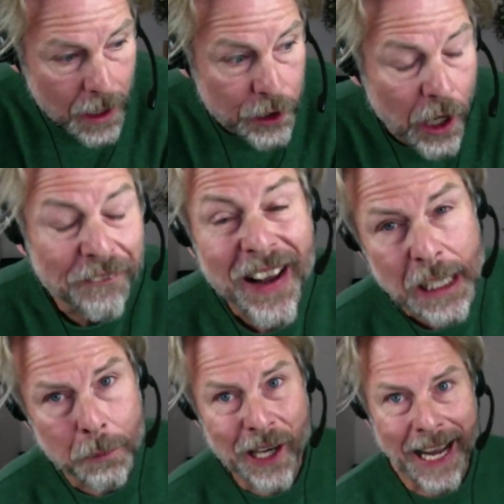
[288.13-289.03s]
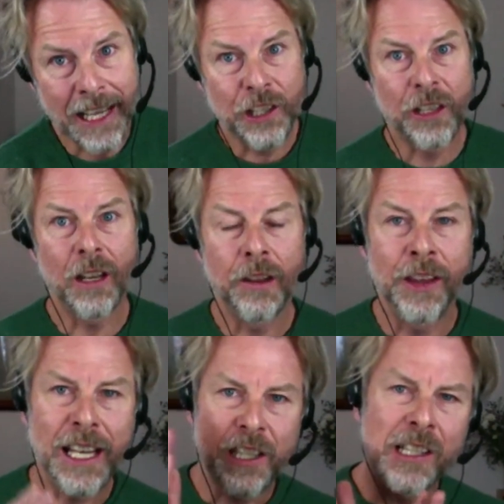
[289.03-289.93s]
So Facebook ads,
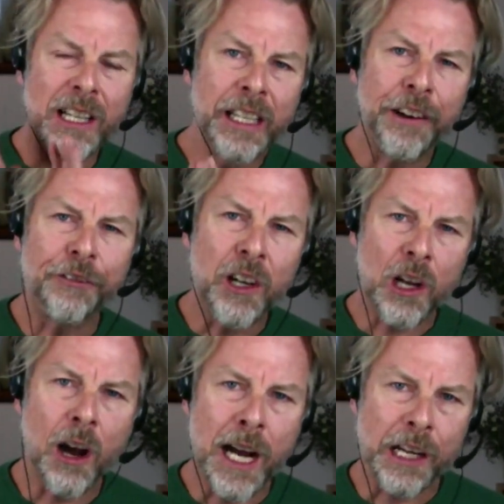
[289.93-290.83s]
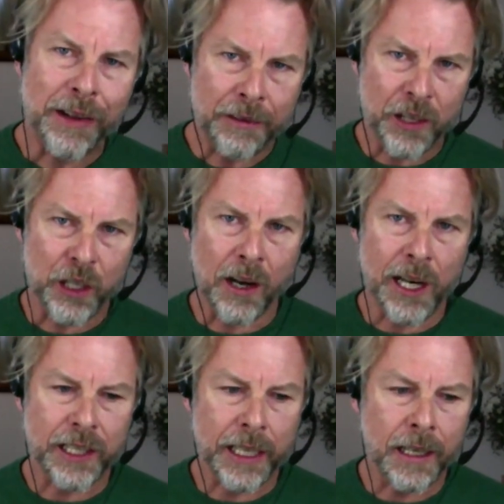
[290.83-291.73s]
this is a different kind of
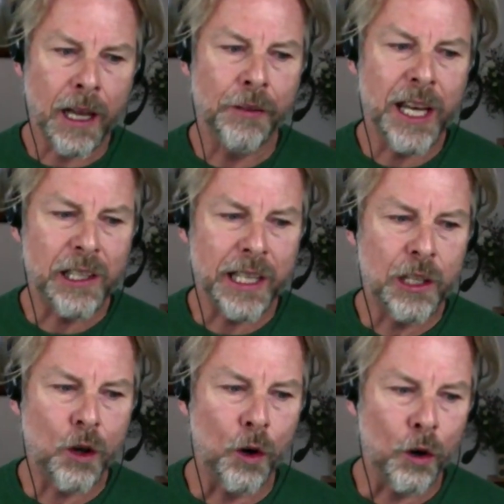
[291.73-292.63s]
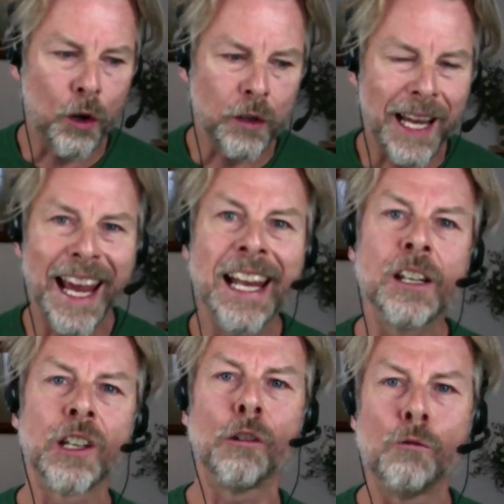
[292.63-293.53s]
advertising, and this is called
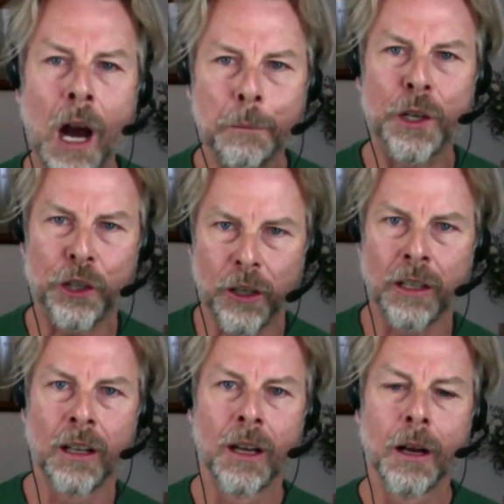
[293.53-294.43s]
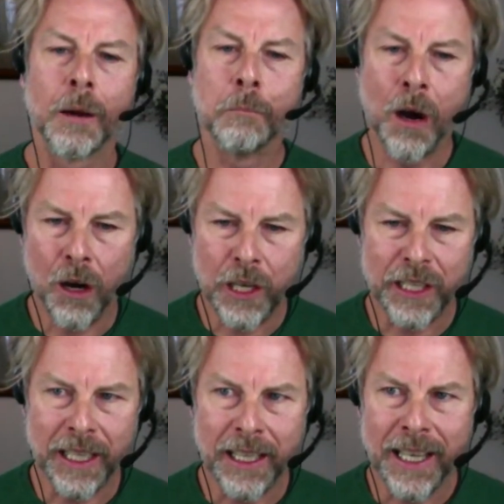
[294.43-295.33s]
interruption
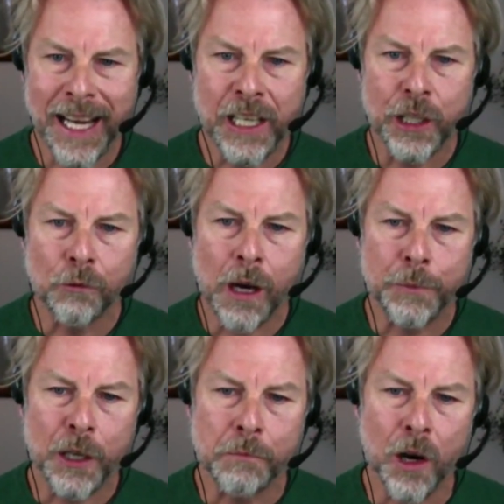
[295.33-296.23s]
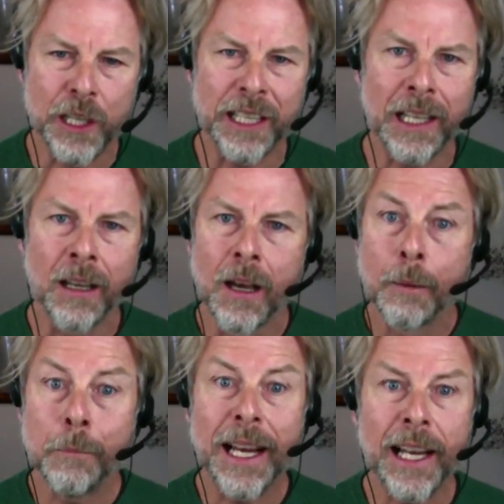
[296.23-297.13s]
marketing. Interruption marketing,
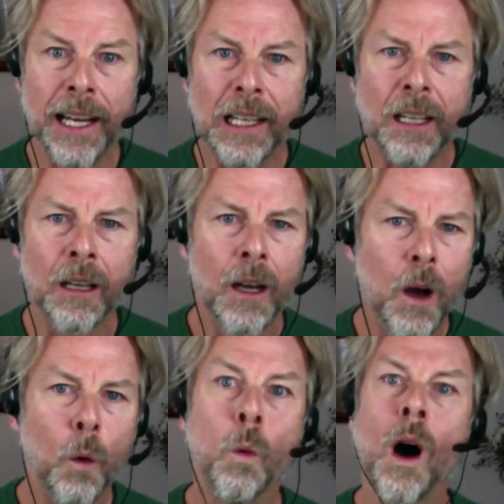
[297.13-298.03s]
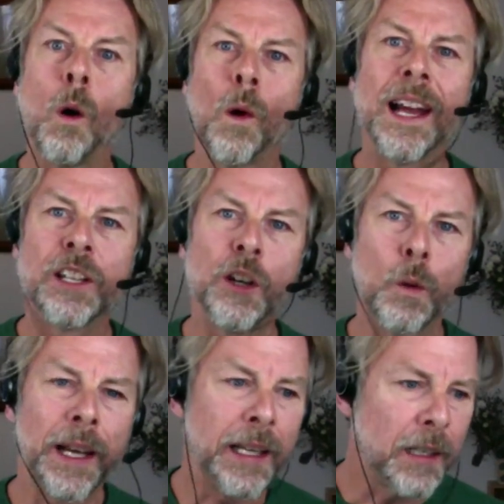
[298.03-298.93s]
meaning what we're
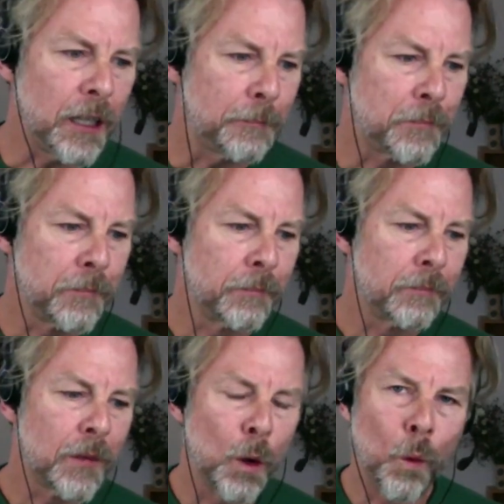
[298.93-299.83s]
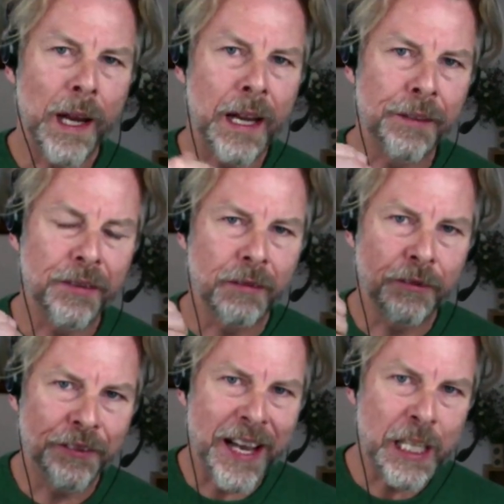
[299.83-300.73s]
doing with
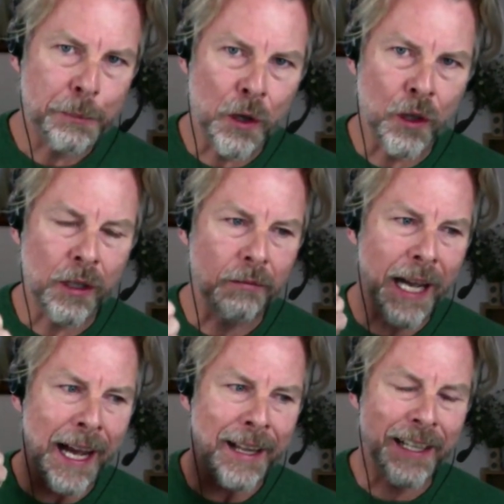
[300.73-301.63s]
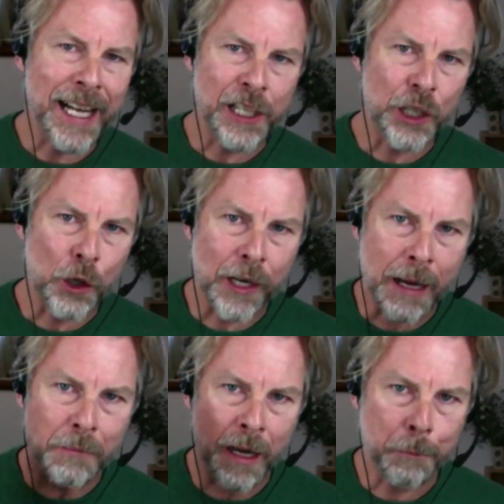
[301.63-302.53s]
Facebook and
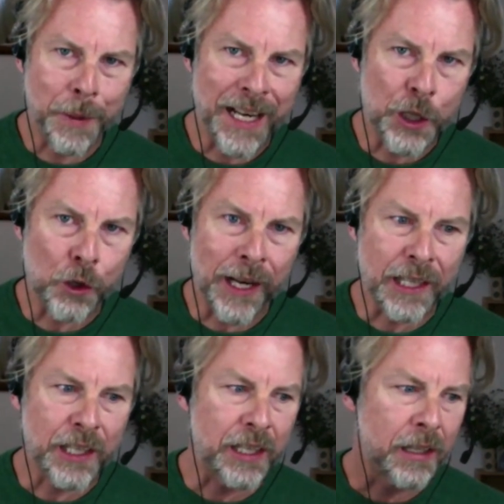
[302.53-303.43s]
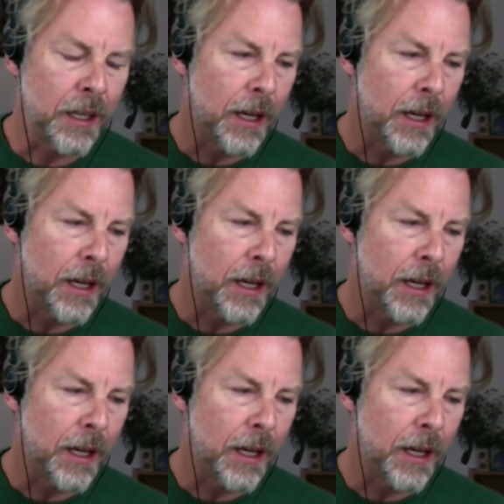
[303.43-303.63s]
Instagram and Pinterest